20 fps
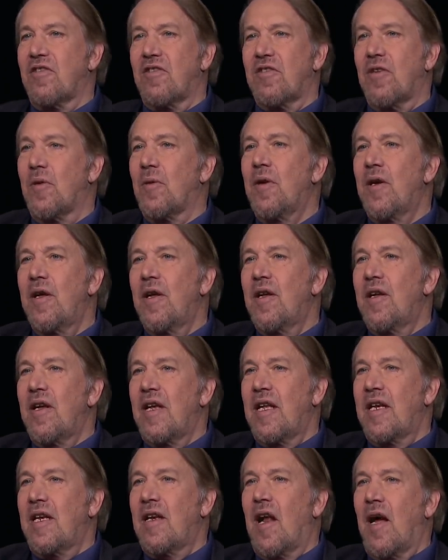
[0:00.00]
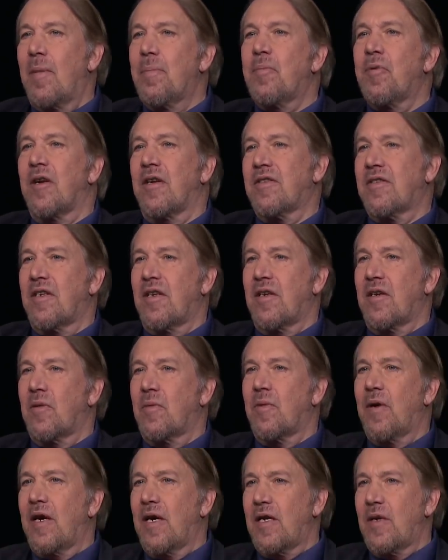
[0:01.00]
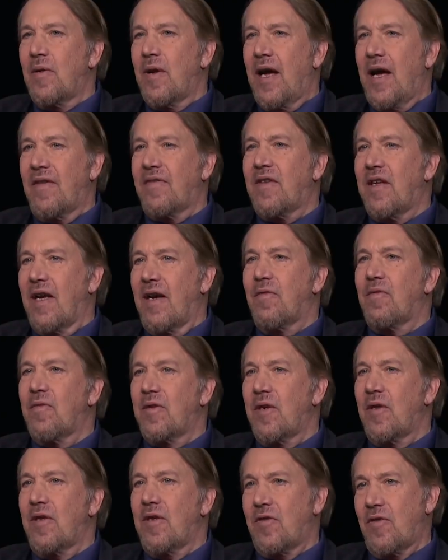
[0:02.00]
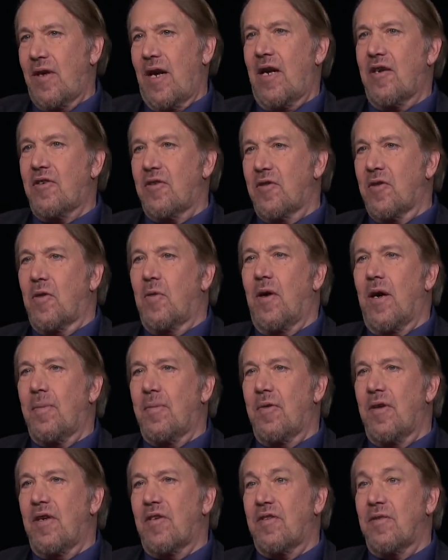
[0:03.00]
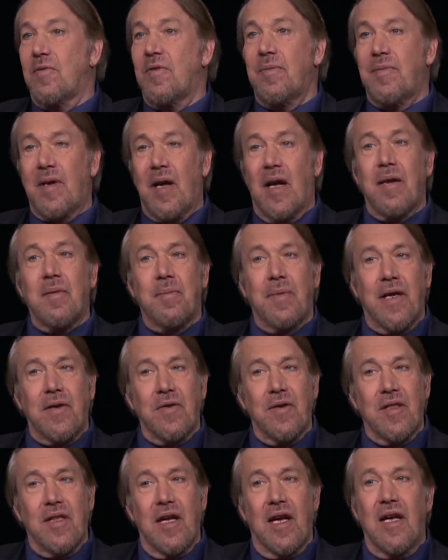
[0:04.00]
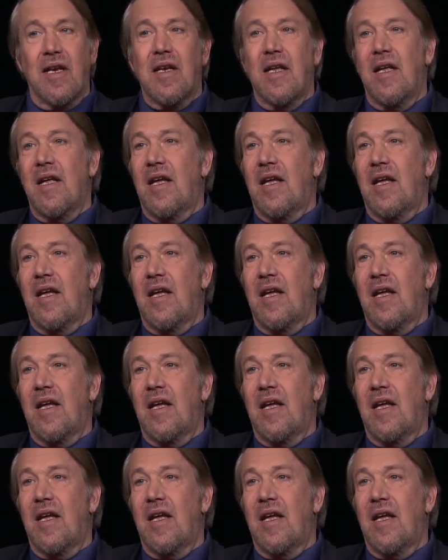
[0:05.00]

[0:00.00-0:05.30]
So in an unprecedented way, you have to have real international cooperation. We've gotten better at that.